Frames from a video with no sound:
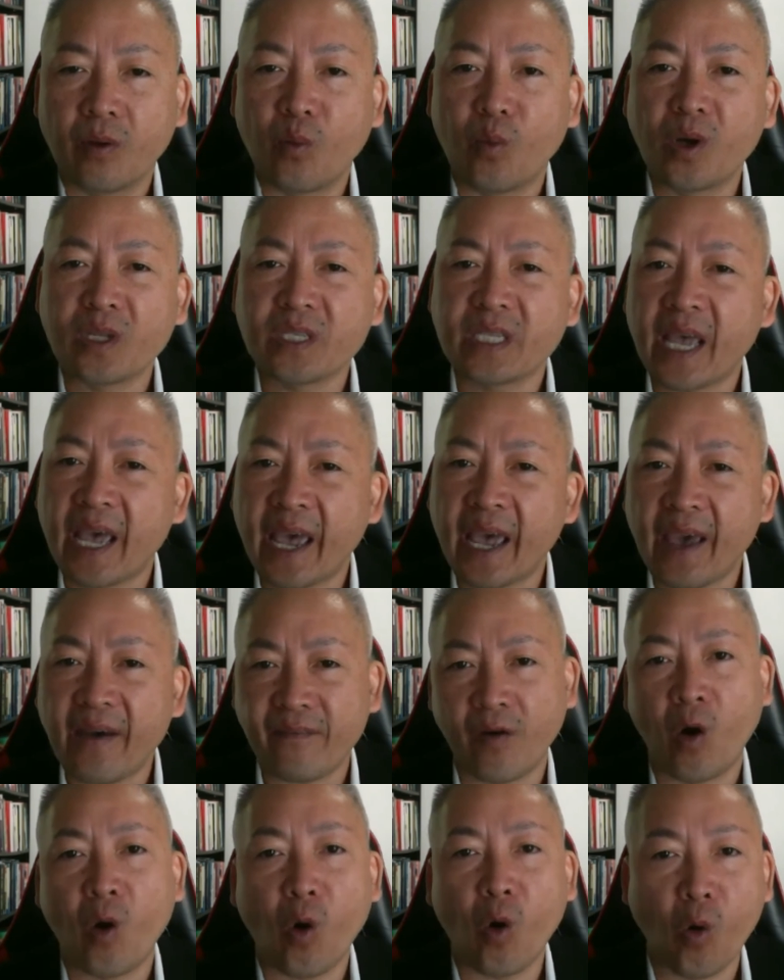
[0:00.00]
Once I have
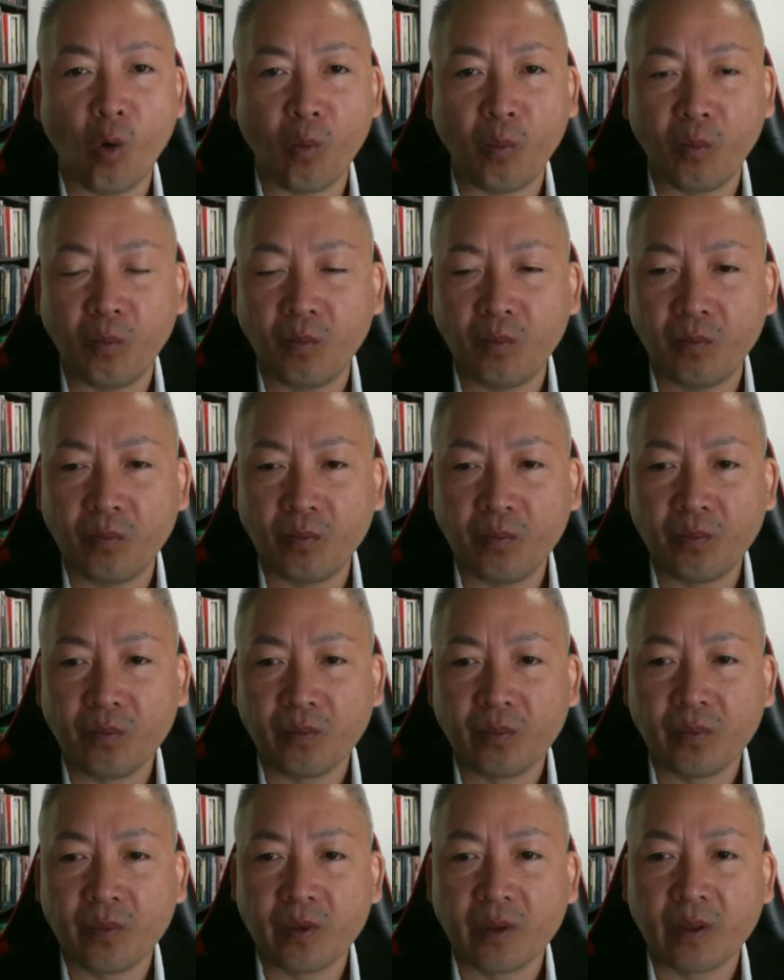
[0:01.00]
hope,
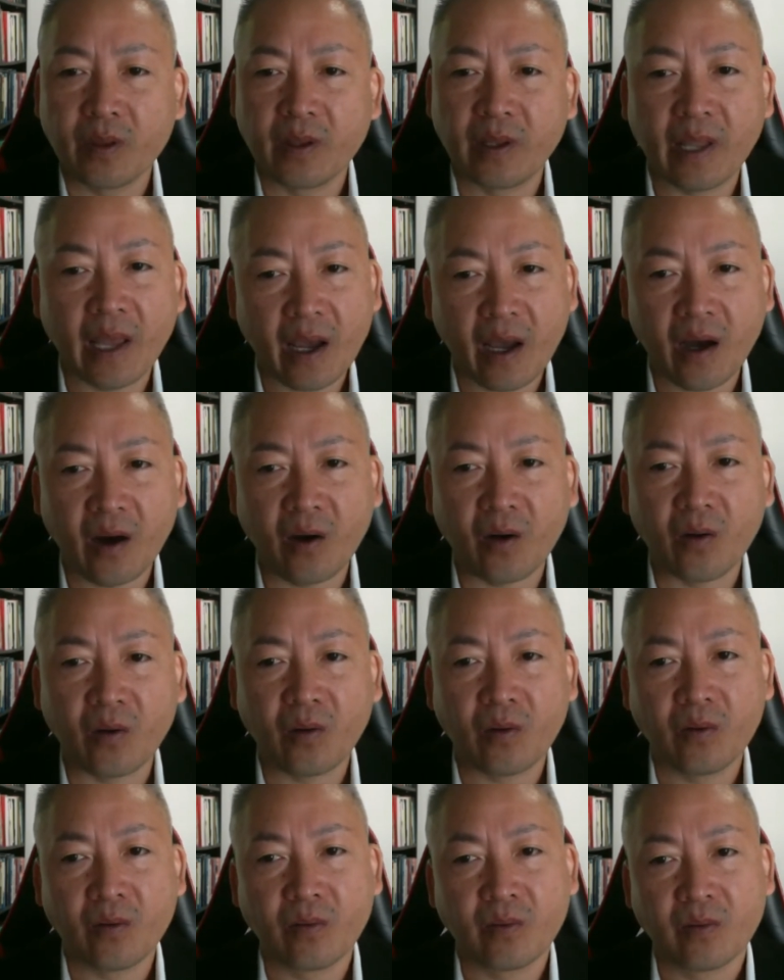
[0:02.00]

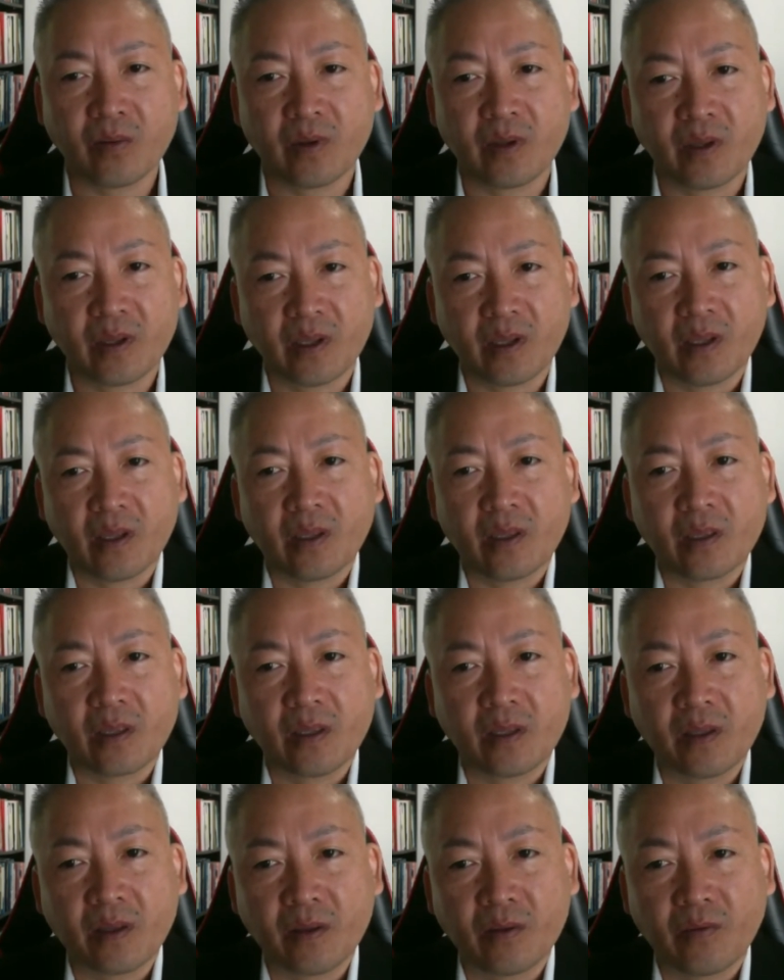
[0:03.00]
now
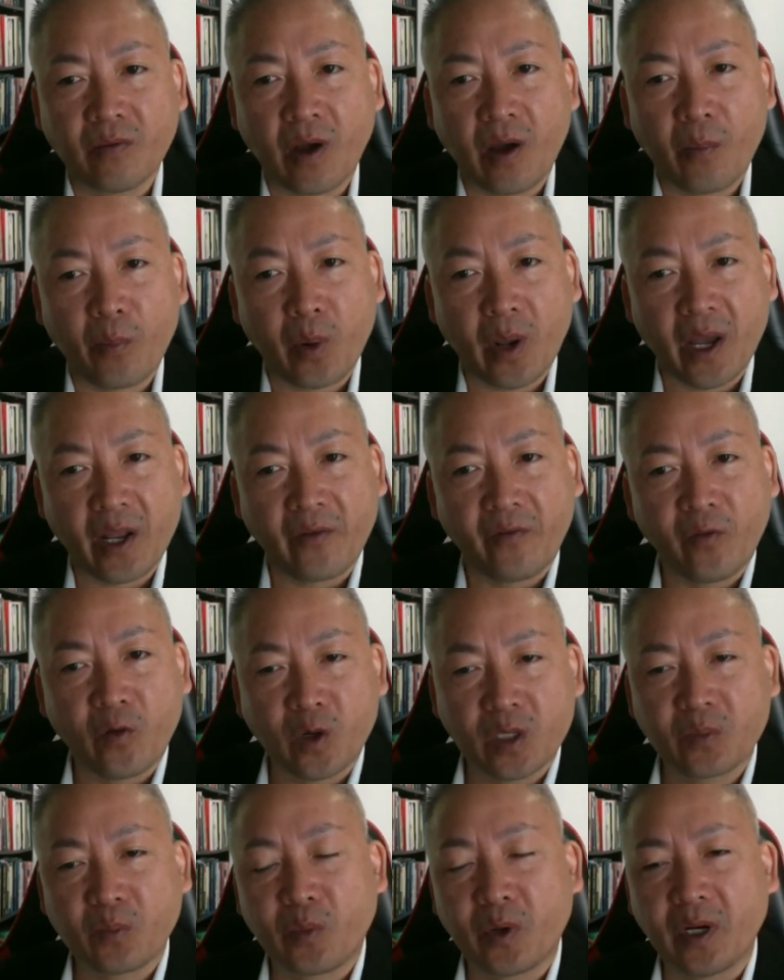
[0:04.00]
apply the
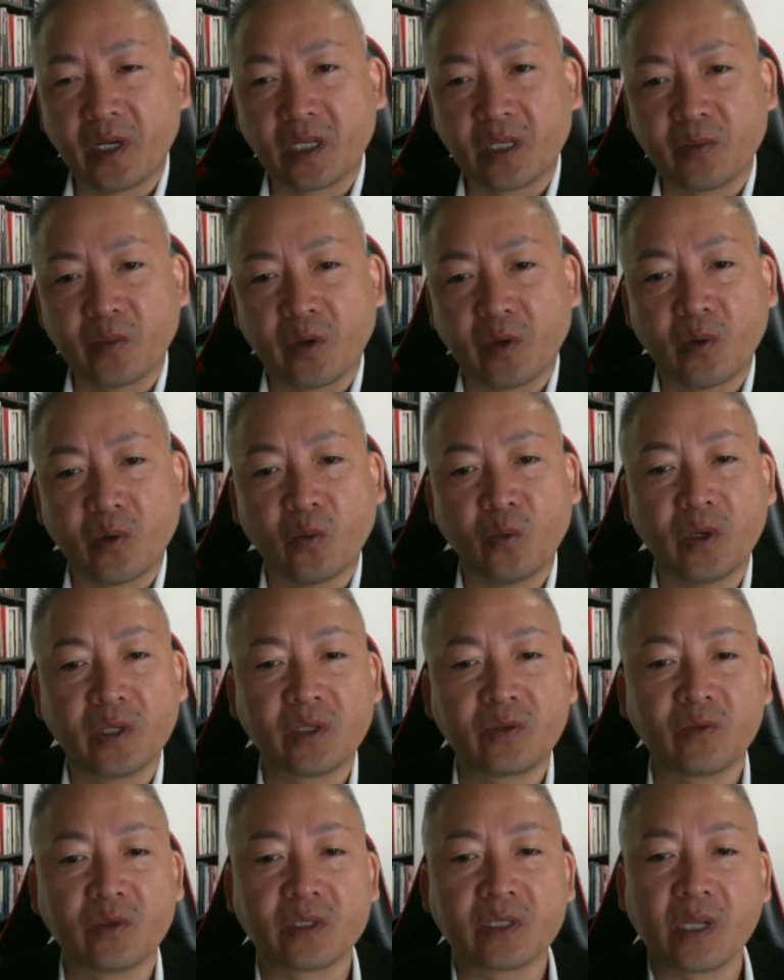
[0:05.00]
fourth principle,
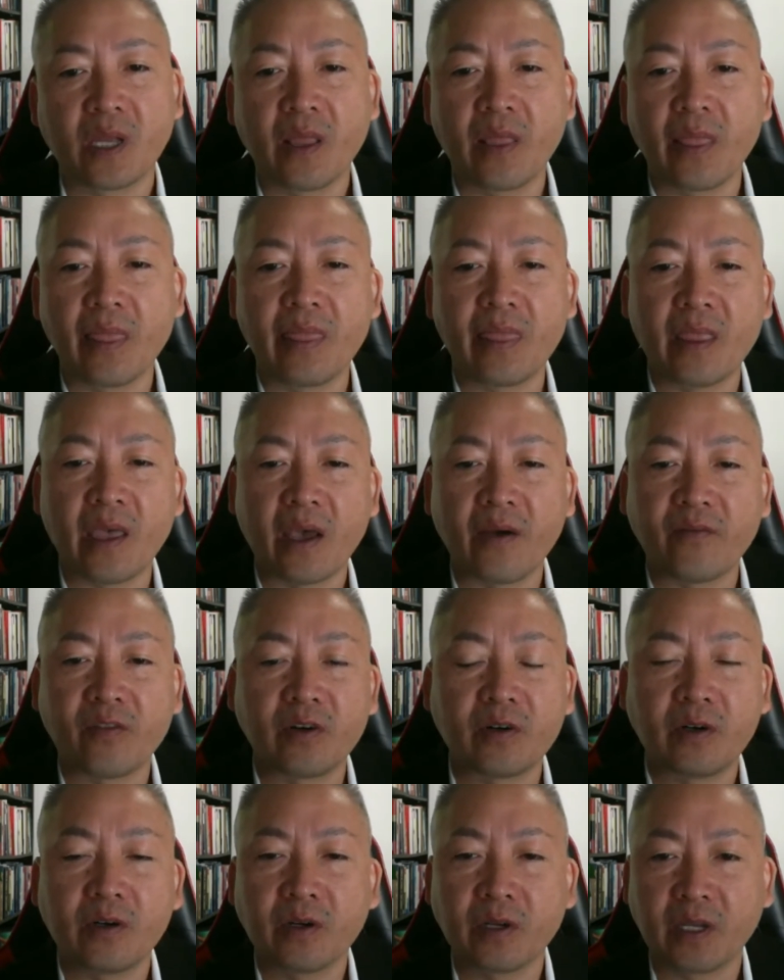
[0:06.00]
which was
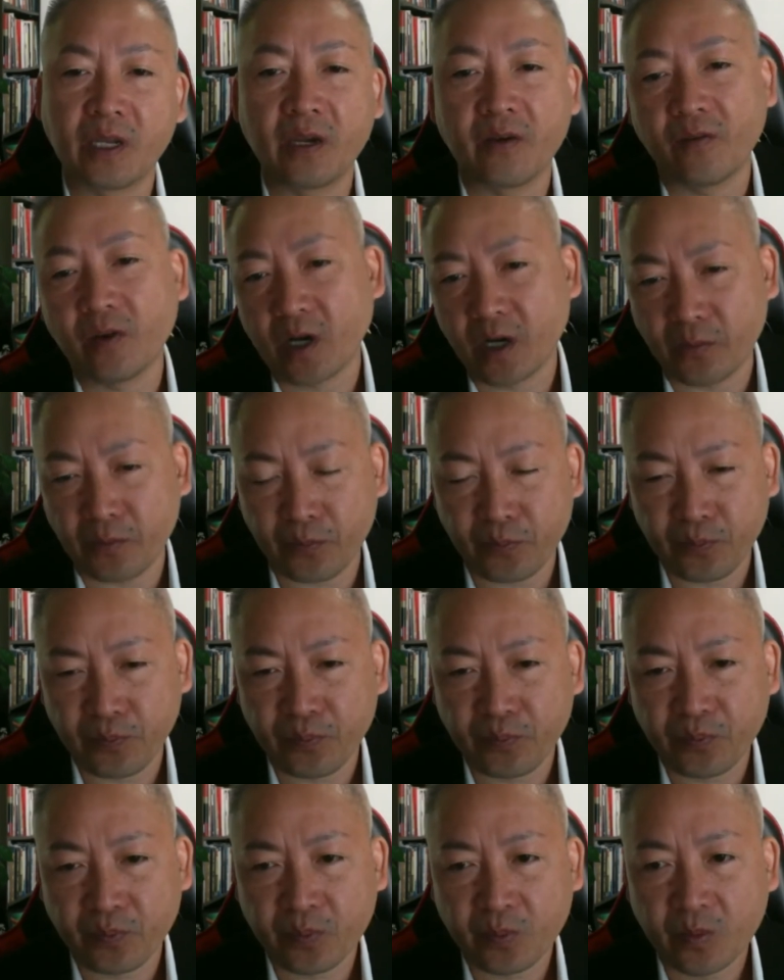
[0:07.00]
never give up.
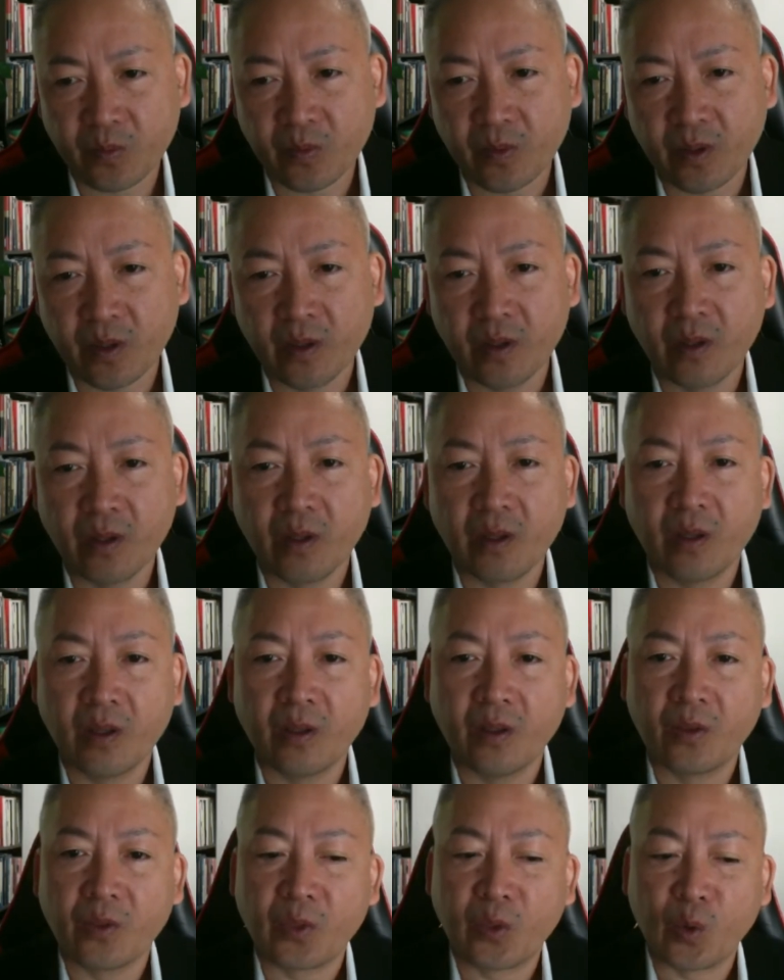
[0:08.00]

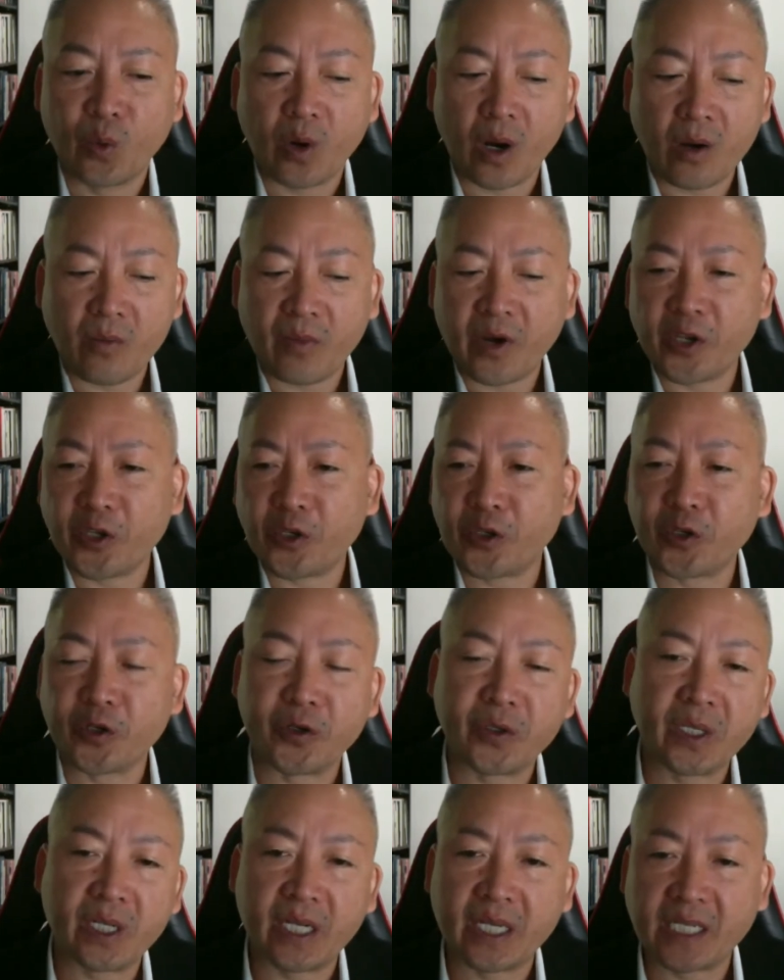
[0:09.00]
Throughout my
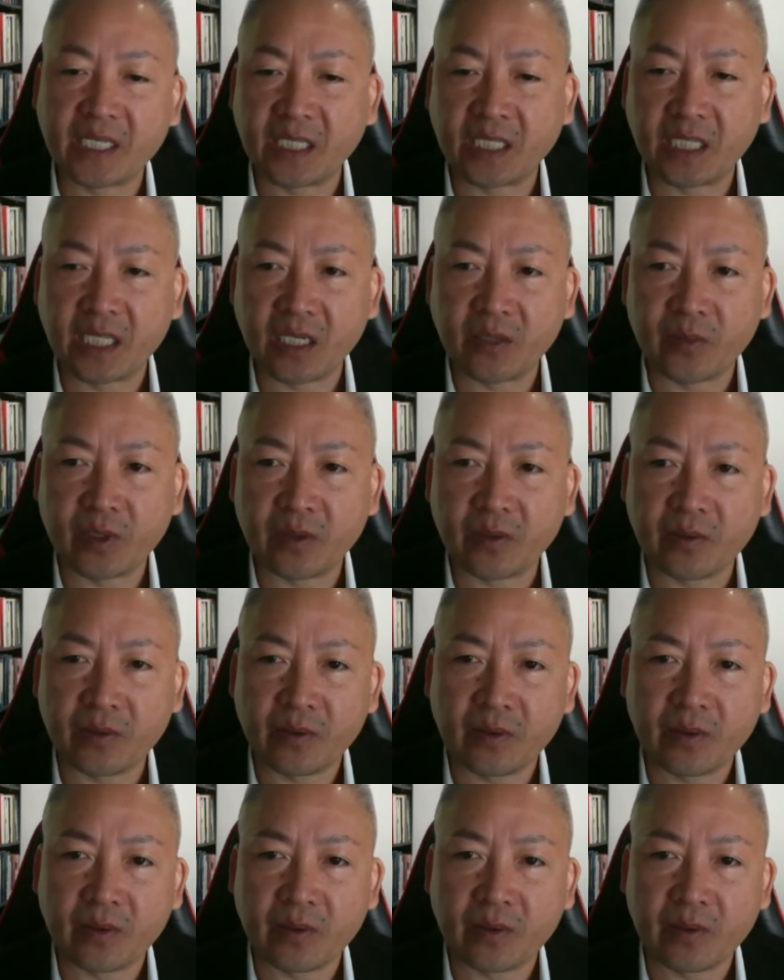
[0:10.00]
journey, ladies and gentlemen,